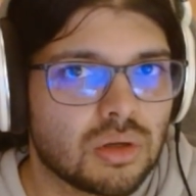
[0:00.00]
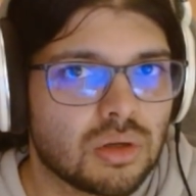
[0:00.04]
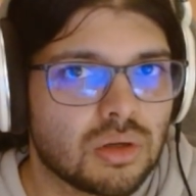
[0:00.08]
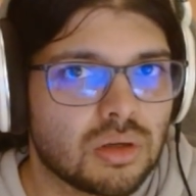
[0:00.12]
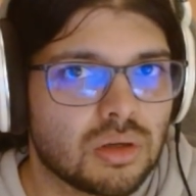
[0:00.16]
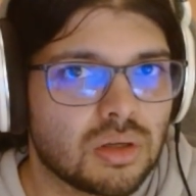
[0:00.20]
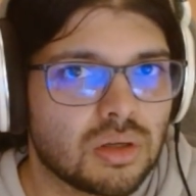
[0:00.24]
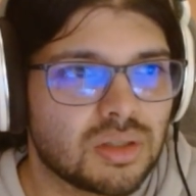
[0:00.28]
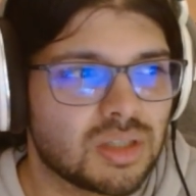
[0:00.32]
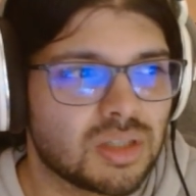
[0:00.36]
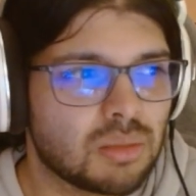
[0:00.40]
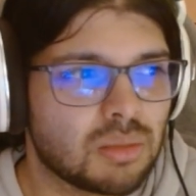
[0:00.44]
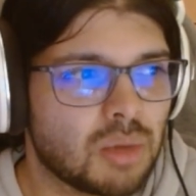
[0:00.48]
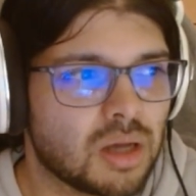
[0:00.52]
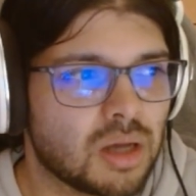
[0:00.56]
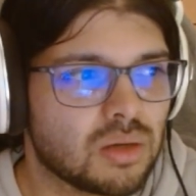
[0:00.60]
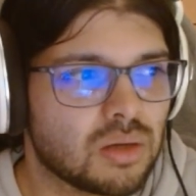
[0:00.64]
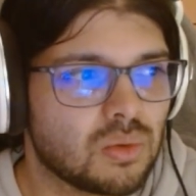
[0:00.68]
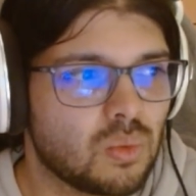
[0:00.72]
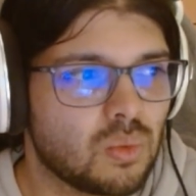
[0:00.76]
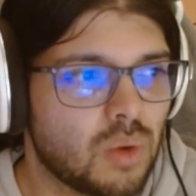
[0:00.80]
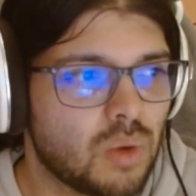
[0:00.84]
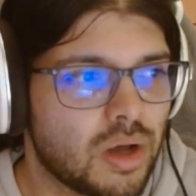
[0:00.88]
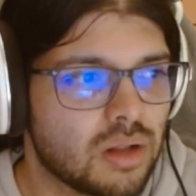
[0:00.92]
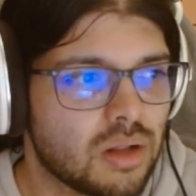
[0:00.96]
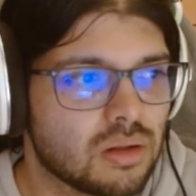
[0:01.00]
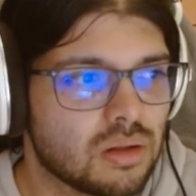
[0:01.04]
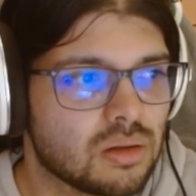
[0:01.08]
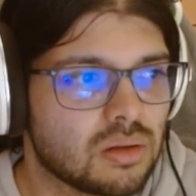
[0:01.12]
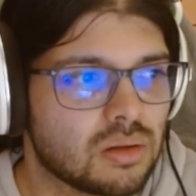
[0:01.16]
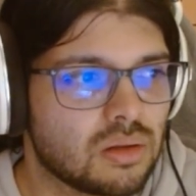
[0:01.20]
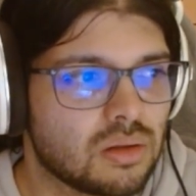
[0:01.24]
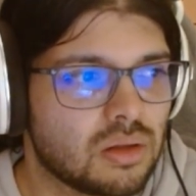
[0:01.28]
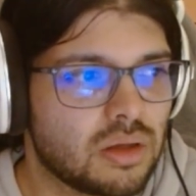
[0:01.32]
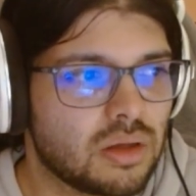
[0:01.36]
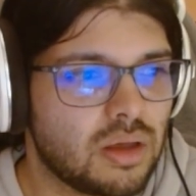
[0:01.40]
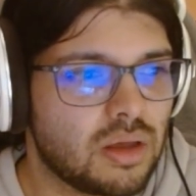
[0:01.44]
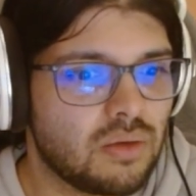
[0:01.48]
It's about, well,
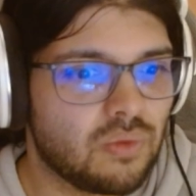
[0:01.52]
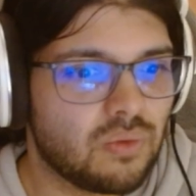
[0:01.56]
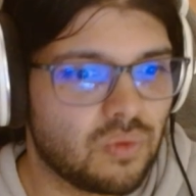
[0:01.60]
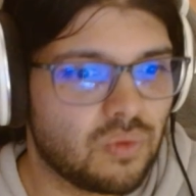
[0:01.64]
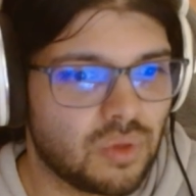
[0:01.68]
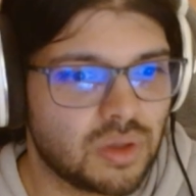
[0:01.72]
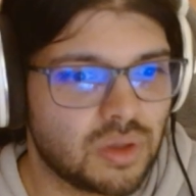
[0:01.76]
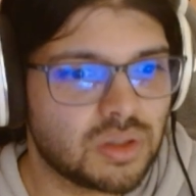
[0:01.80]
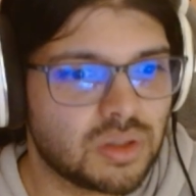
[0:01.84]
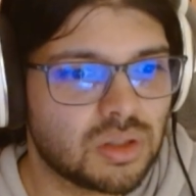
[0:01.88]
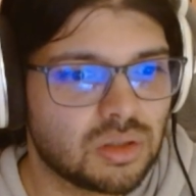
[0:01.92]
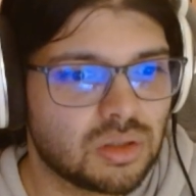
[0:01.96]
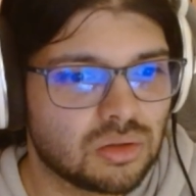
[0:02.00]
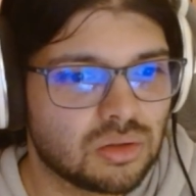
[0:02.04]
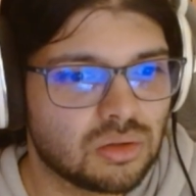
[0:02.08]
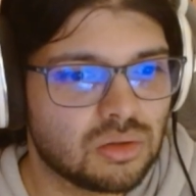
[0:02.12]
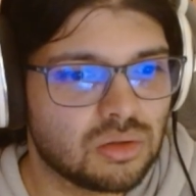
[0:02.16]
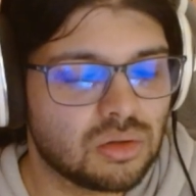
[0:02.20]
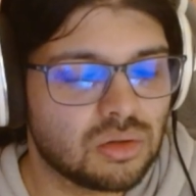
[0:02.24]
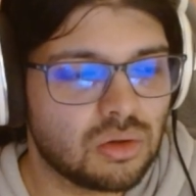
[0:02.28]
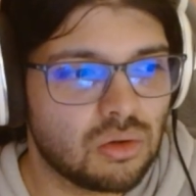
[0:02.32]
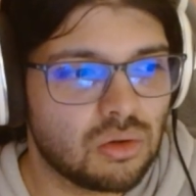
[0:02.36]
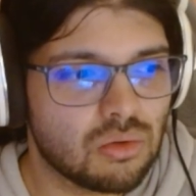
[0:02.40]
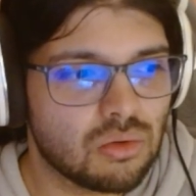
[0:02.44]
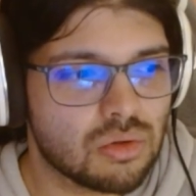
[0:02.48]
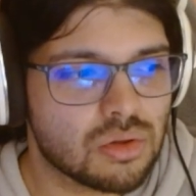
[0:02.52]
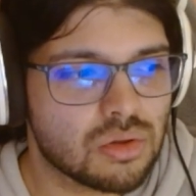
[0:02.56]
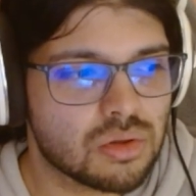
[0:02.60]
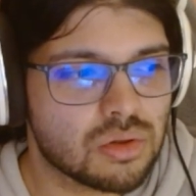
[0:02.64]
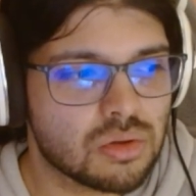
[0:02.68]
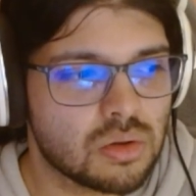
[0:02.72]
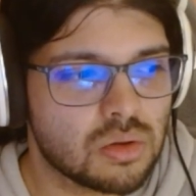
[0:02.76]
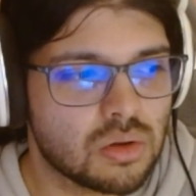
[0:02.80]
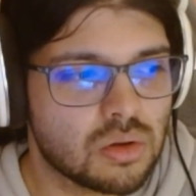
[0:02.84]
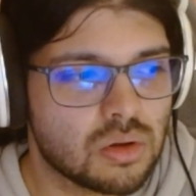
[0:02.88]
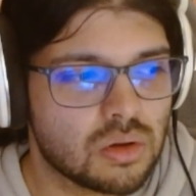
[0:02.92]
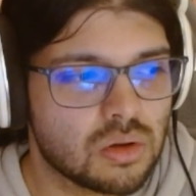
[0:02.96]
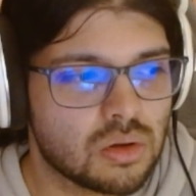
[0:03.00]
if this is the truth,
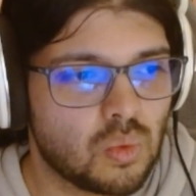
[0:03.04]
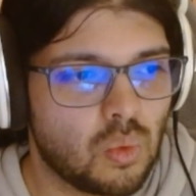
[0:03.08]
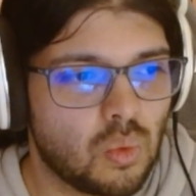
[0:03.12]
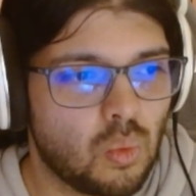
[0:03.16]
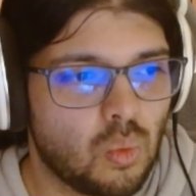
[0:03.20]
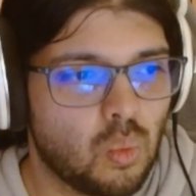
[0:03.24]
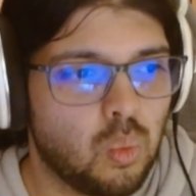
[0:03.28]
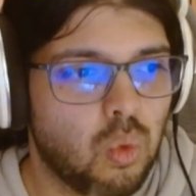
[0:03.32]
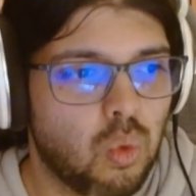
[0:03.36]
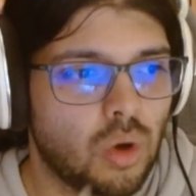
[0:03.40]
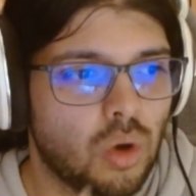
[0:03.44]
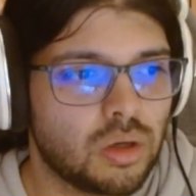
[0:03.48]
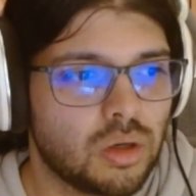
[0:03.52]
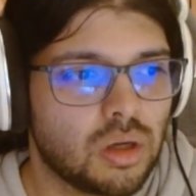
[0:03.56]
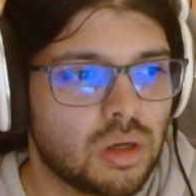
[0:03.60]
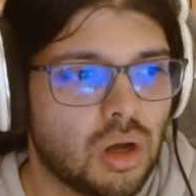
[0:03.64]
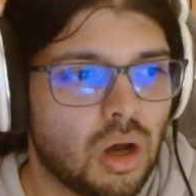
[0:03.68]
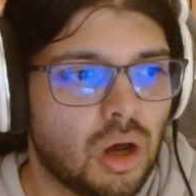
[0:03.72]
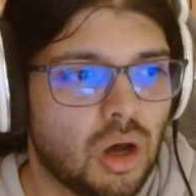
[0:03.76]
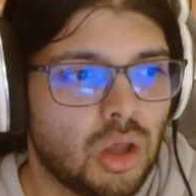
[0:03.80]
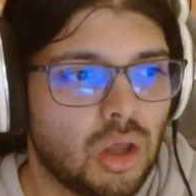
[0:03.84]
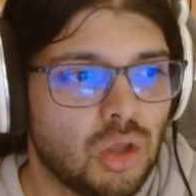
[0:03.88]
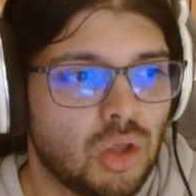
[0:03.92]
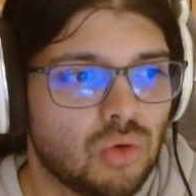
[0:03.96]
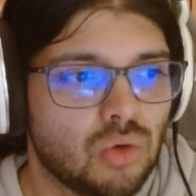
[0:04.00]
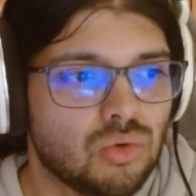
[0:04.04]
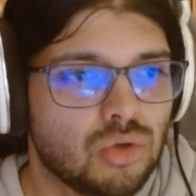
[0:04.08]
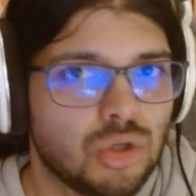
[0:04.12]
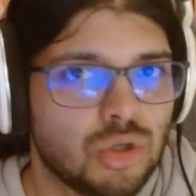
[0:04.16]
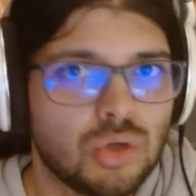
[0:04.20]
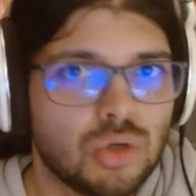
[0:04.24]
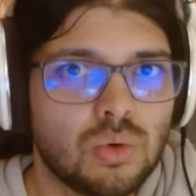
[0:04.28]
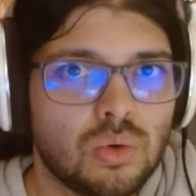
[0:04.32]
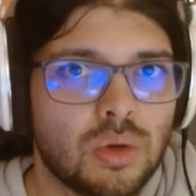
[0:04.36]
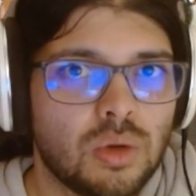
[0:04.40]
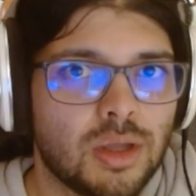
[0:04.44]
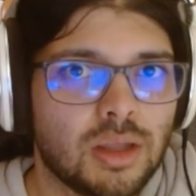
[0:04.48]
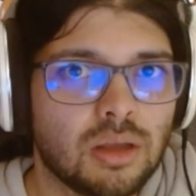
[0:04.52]
what are you
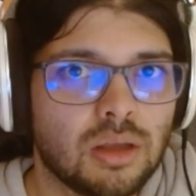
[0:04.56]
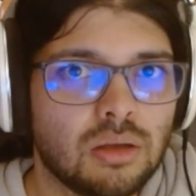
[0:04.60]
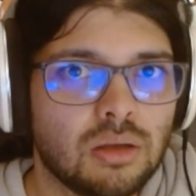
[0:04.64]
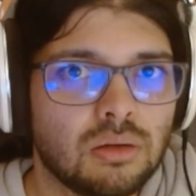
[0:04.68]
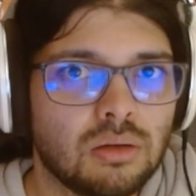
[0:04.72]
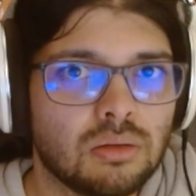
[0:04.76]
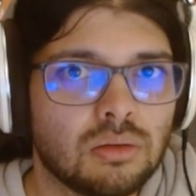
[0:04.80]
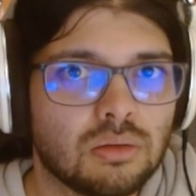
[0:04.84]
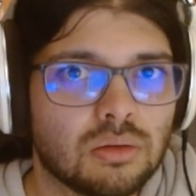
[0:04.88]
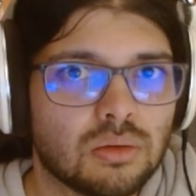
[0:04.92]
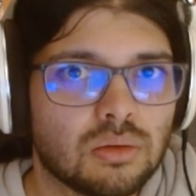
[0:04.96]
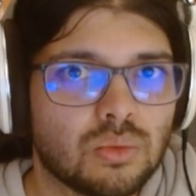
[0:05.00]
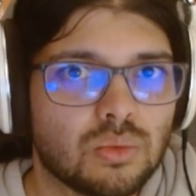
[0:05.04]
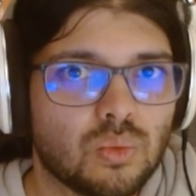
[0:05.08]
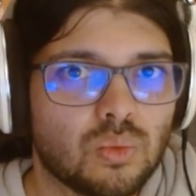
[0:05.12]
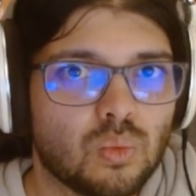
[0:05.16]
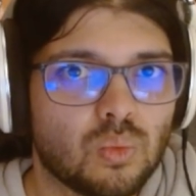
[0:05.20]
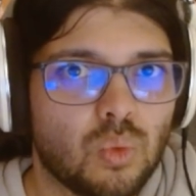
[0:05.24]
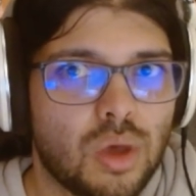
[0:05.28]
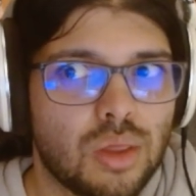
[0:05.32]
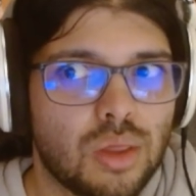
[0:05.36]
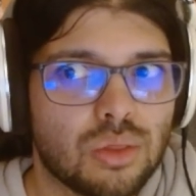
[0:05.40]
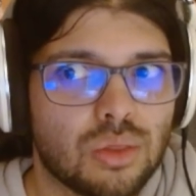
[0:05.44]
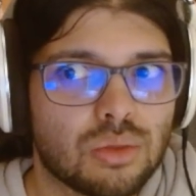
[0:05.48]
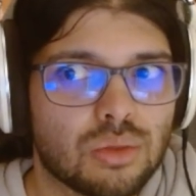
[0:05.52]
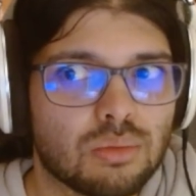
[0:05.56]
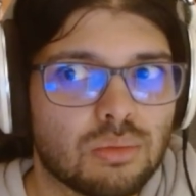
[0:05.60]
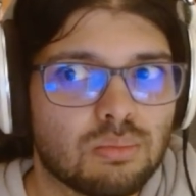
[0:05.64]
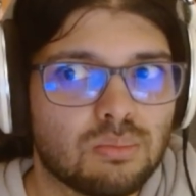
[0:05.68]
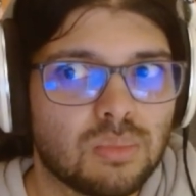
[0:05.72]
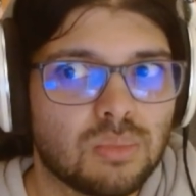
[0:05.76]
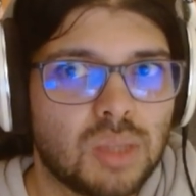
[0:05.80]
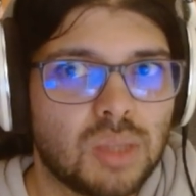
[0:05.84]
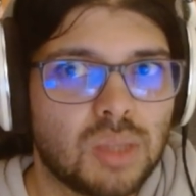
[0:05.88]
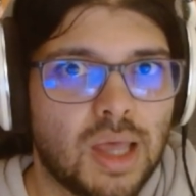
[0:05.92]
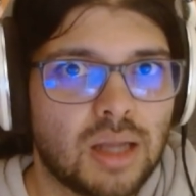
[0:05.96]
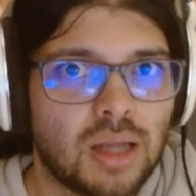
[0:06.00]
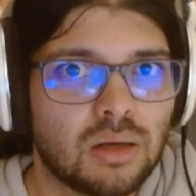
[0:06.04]
doing with
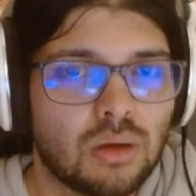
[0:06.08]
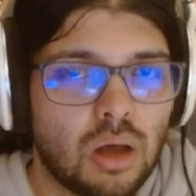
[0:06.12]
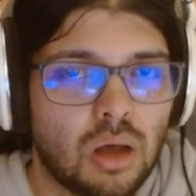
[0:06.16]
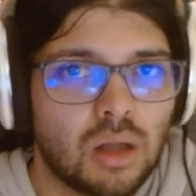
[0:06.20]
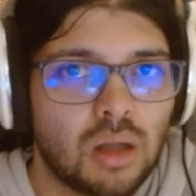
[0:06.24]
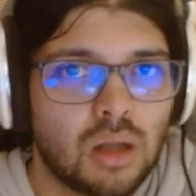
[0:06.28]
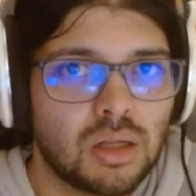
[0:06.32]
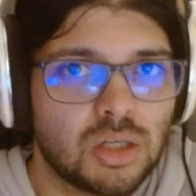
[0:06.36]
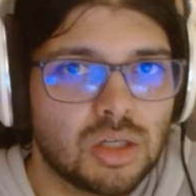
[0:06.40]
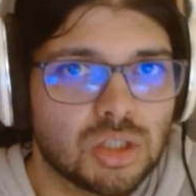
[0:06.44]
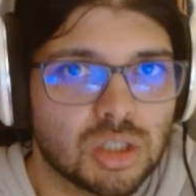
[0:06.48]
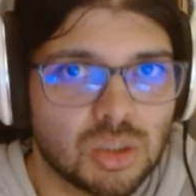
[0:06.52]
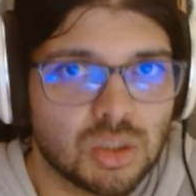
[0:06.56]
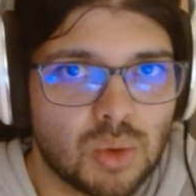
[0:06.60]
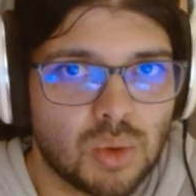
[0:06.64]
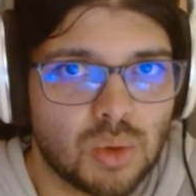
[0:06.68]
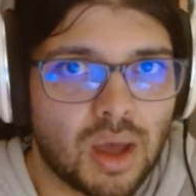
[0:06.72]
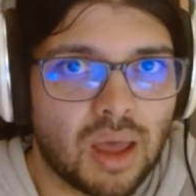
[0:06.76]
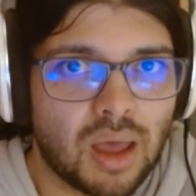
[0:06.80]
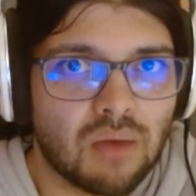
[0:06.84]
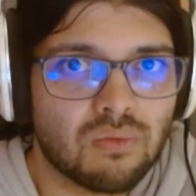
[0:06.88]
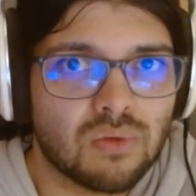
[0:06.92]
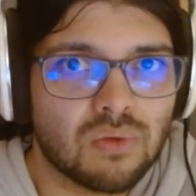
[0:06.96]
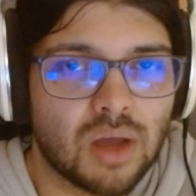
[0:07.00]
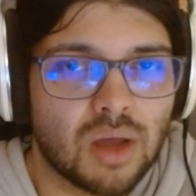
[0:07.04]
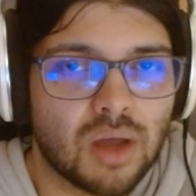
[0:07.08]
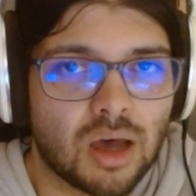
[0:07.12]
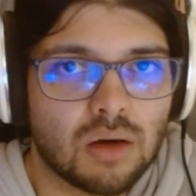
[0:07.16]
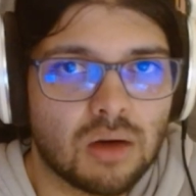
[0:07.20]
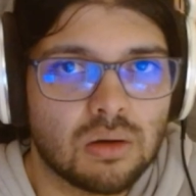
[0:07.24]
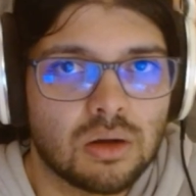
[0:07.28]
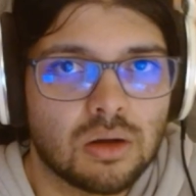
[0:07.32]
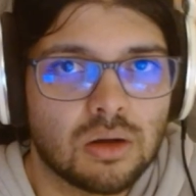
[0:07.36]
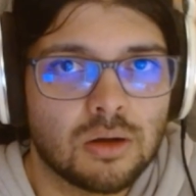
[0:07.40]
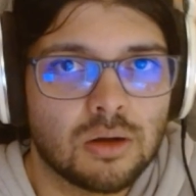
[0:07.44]
that knowledge that you have now?